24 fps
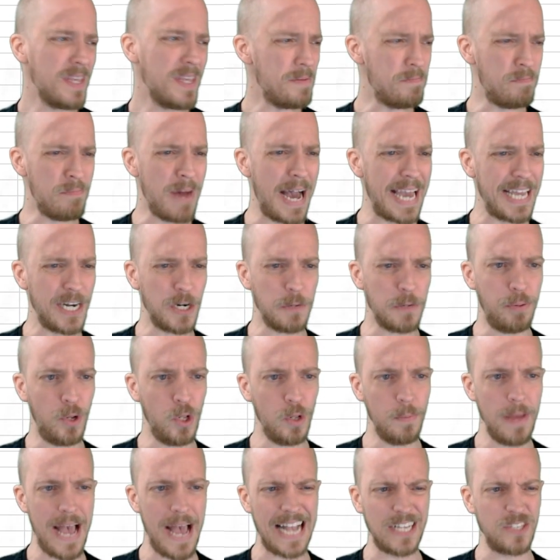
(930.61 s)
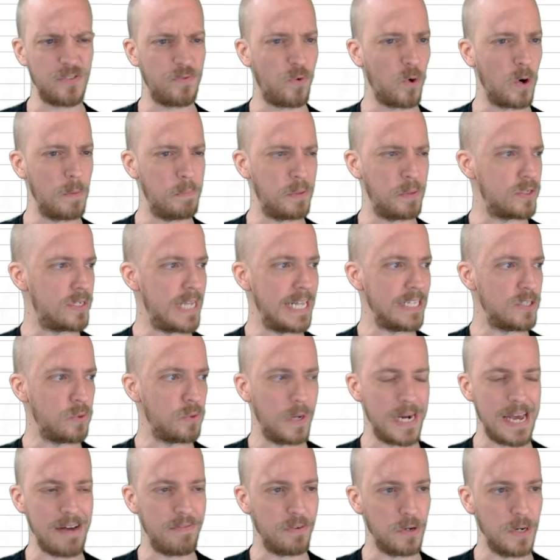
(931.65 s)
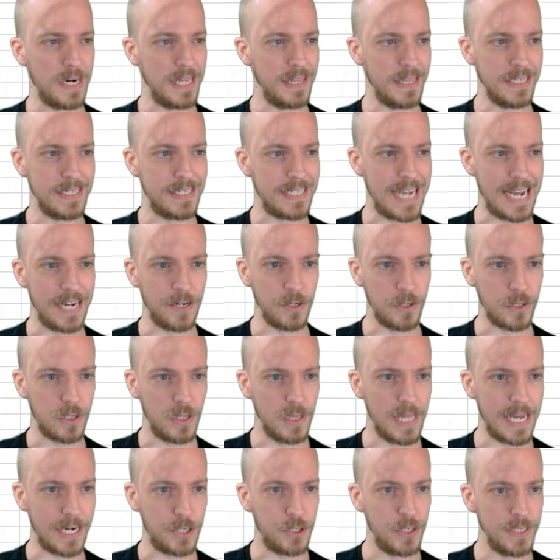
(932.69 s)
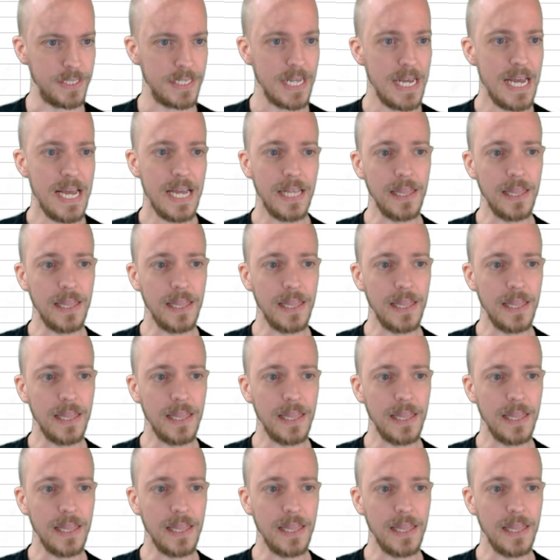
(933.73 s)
Minor pullbacks, 4%, whatever, in the standard collections.